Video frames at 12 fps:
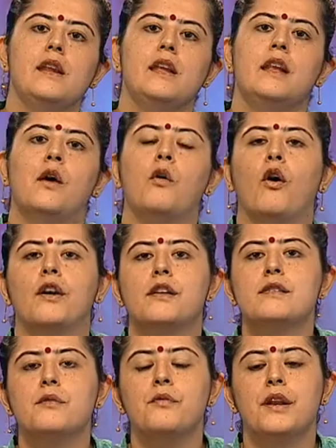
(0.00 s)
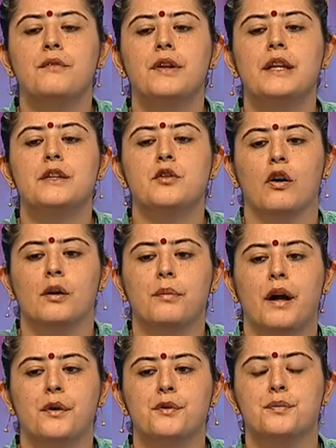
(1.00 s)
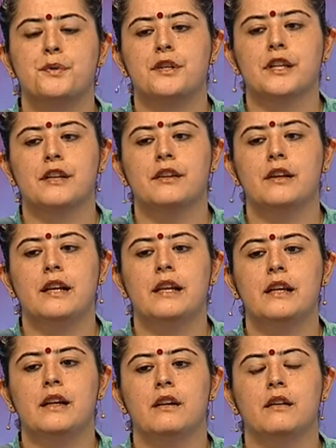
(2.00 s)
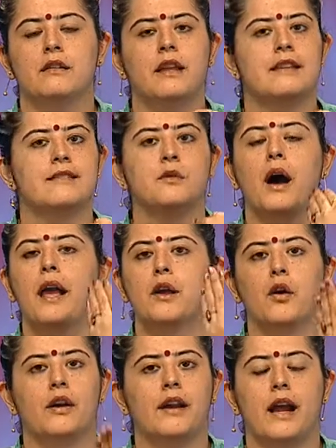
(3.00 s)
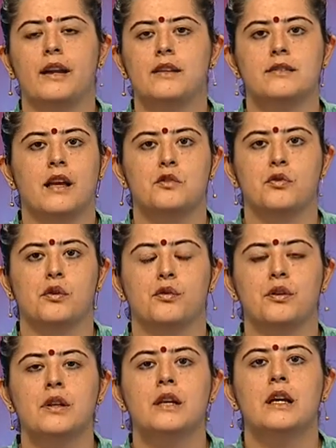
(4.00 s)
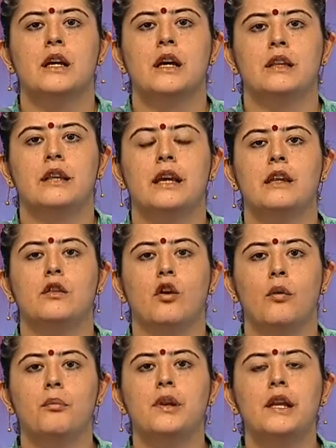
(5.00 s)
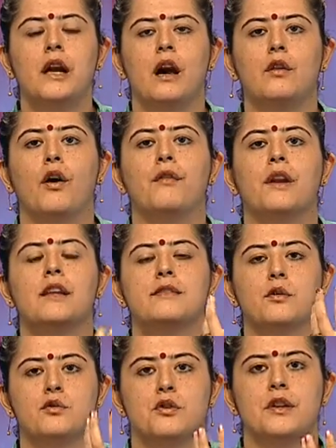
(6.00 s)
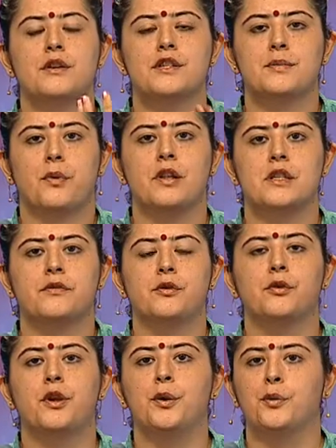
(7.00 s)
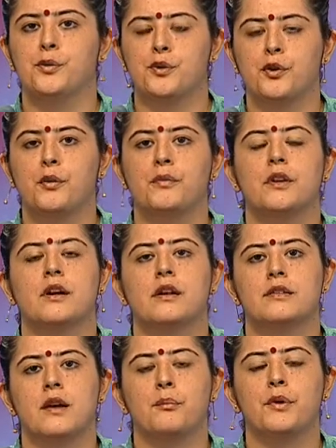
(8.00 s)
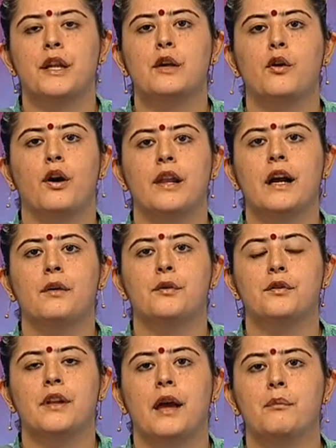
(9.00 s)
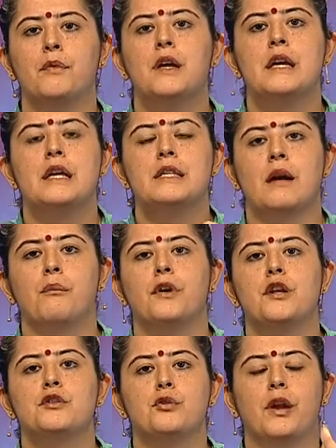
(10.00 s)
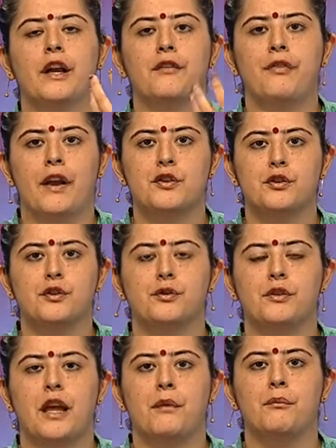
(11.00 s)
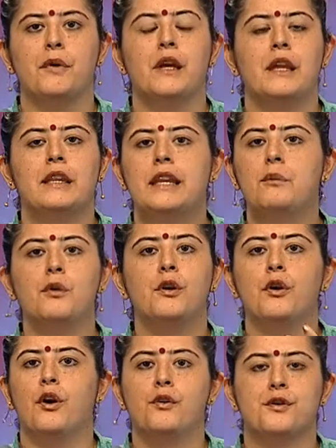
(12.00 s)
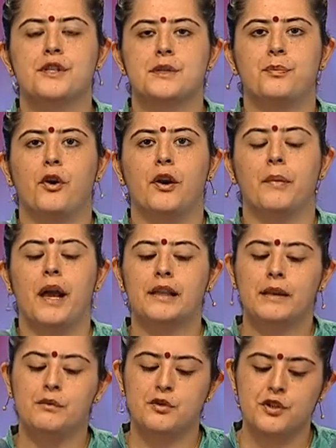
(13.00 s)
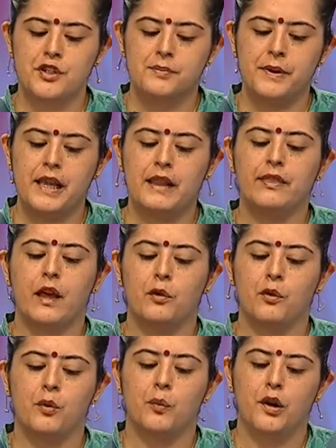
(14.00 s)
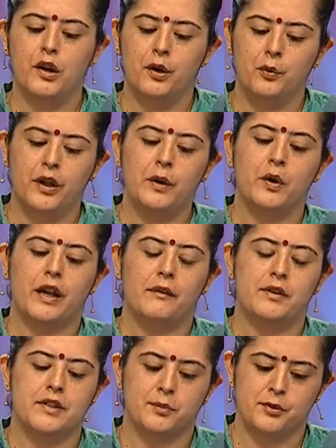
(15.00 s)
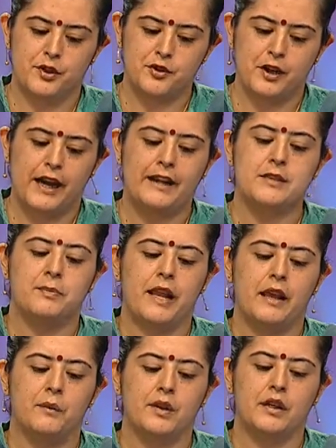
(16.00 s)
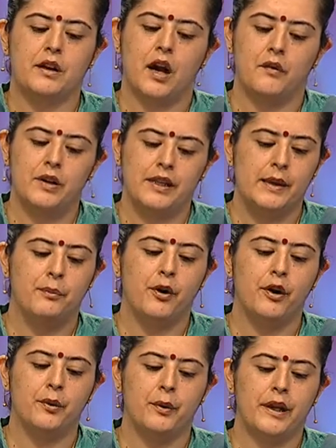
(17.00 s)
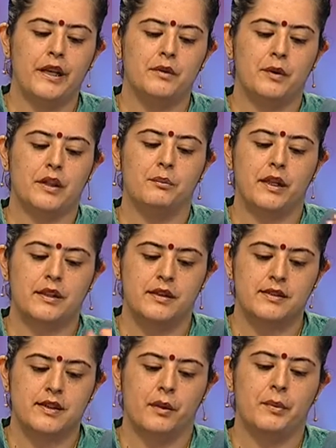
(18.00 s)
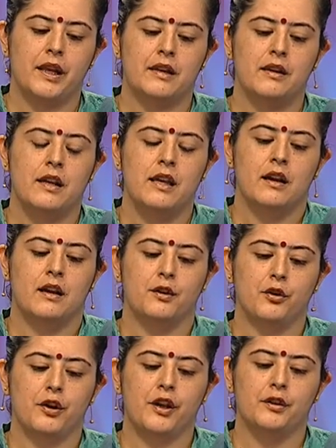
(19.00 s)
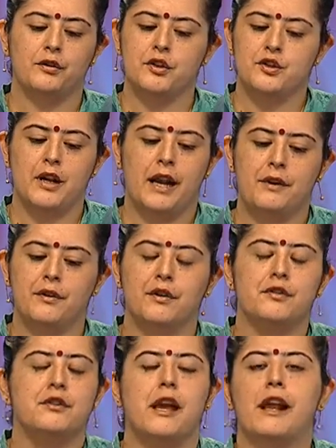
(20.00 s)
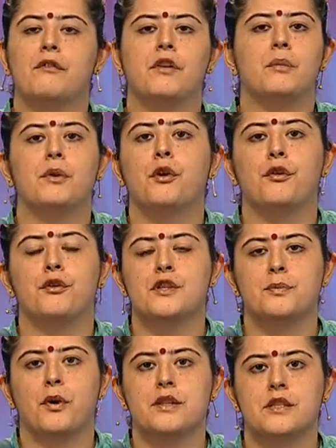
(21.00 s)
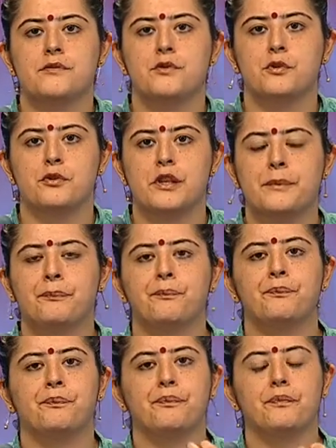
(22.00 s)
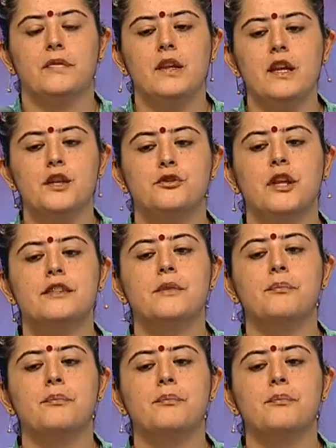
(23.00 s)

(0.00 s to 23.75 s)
Now, autism, when we talk about particularly, uh, there's no eye contact in such children they normally are not very socially responsive to cues. So, uh, somebody calling out to them, somebody showing affection to them, they would not respond back. They would just be in their own world doing whatever. Suppose a child is playing with a car, will keep on doing it where the mother is coming in uh, talking to the child, child will be not responsive totally. So there's a